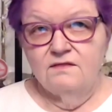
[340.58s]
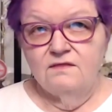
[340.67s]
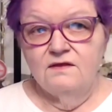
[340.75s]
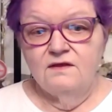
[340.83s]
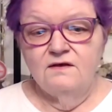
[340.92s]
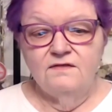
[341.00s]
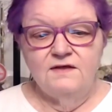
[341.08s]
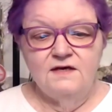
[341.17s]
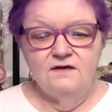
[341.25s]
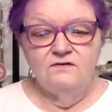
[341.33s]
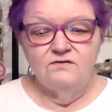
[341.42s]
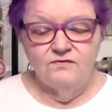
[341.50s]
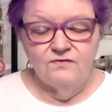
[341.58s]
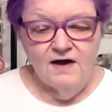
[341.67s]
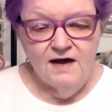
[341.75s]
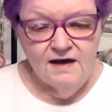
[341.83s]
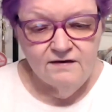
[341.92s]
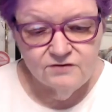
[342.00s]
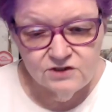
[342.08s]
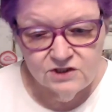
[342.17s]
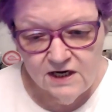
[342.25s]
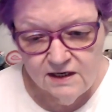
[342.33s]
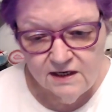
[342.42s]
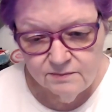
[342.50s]
the, these five
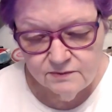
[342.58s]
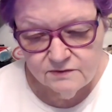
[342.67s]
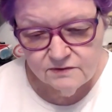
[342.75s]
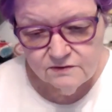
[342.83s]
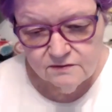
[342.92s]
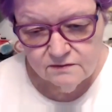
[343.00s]
shapes